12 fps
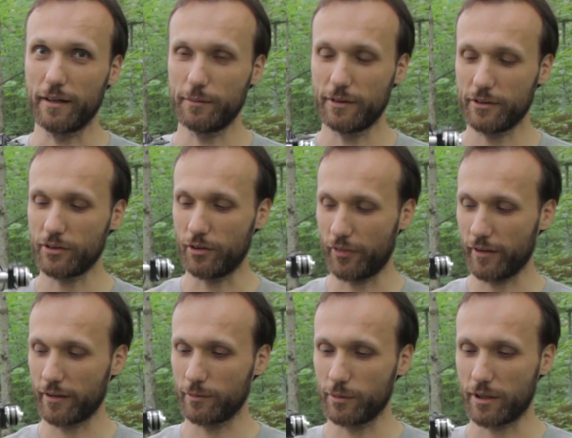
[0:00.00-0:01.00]
I mean, this whole
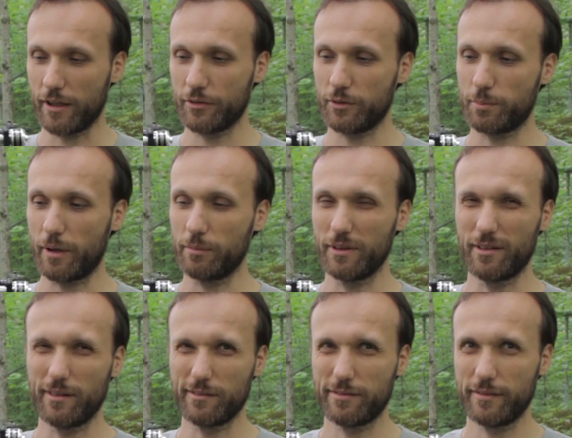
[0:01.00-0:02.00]
thing will cost you probably
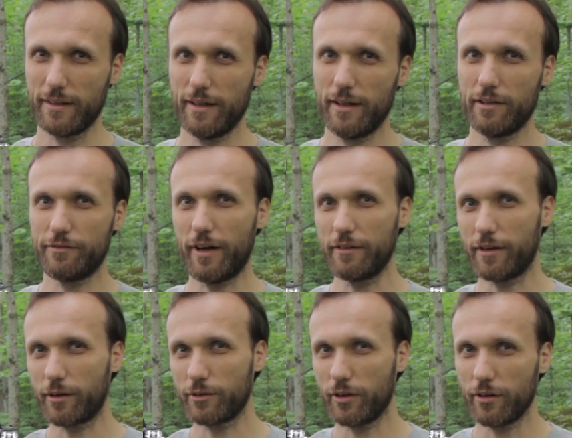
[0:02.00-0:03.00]
around
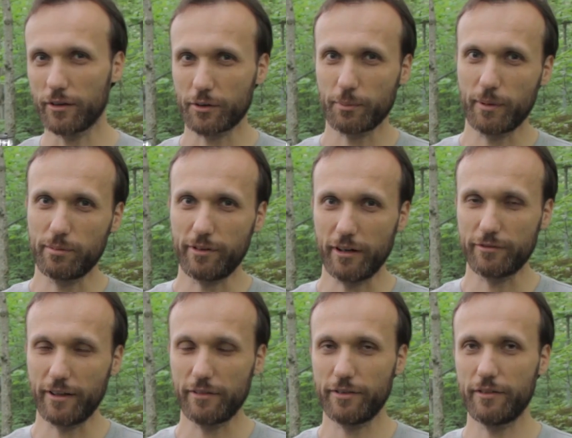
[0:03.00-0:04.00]
$500, maybe
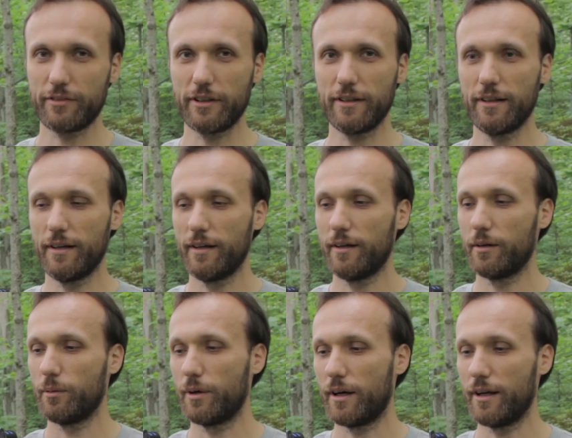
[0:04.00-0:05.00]
$550,
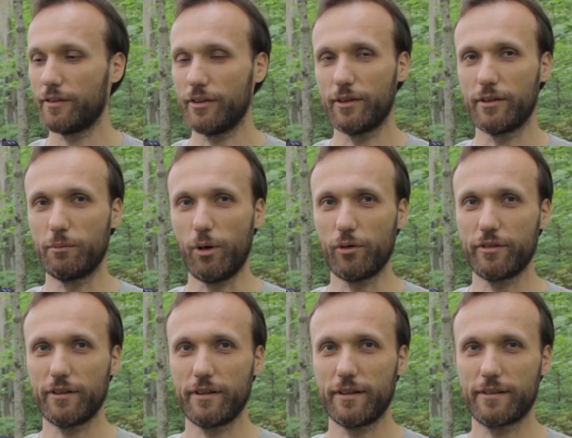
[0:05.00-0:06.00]
whereas the
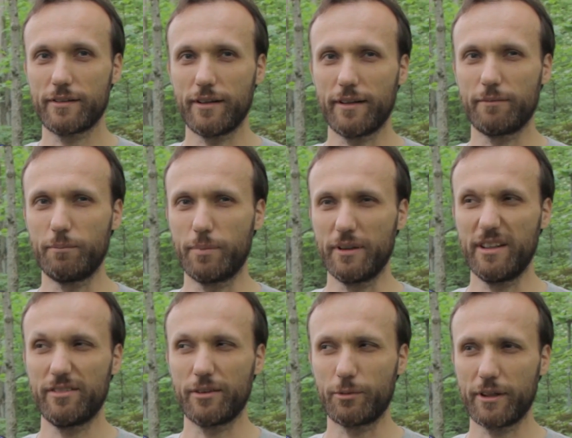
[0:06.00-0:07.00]
MōVi, I
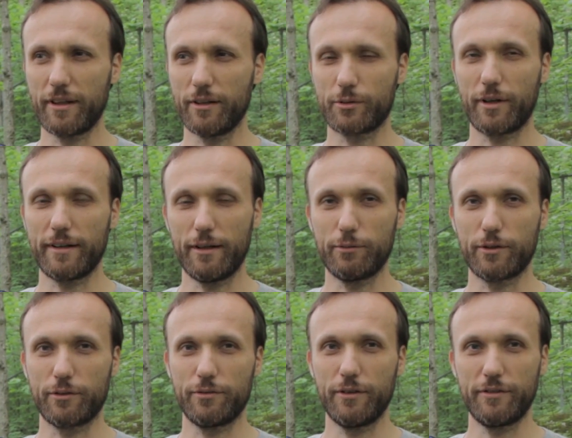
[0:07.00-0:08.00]
believe it retails right now
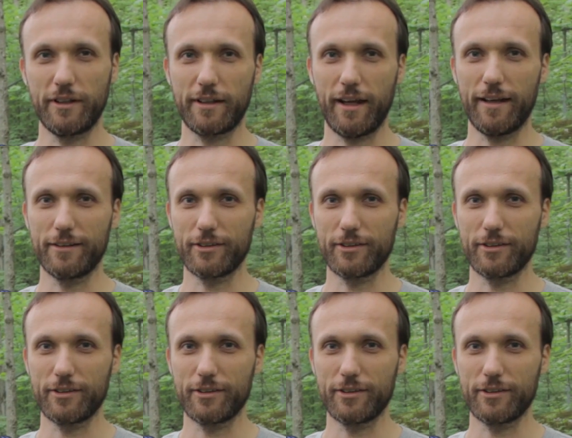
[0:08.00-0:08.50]
for $15K.